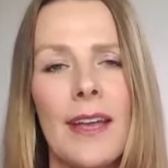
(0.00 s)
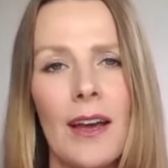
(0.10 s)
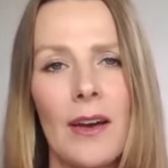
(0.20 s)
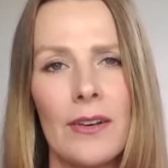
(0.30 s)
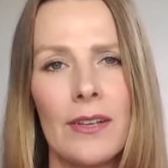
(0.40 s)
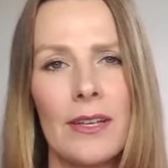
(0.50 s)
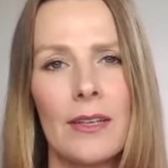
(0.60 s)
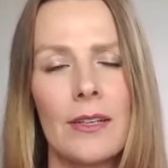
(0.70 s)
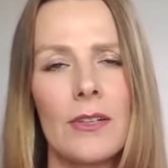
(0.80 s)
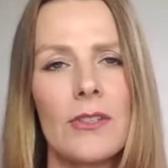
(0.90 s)
now.
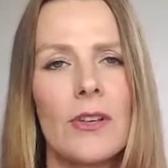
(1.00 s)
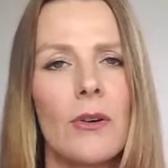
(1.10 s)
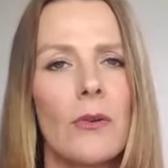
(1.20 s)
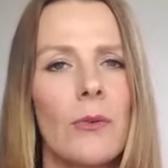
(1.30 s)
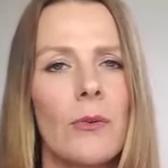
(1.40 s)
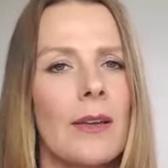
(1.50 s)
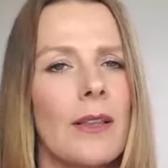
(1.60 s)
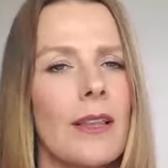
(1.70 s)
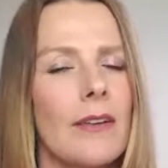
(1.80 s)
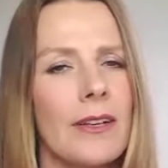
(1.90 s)
So
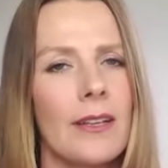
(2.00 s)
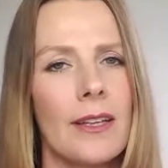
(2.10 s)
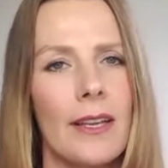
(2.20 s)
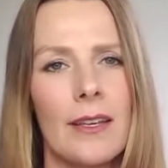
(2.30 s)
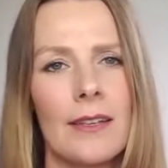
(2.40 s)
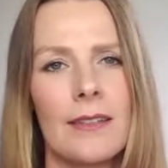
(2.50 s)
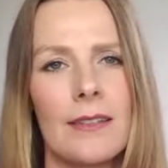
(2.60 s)
we lovingly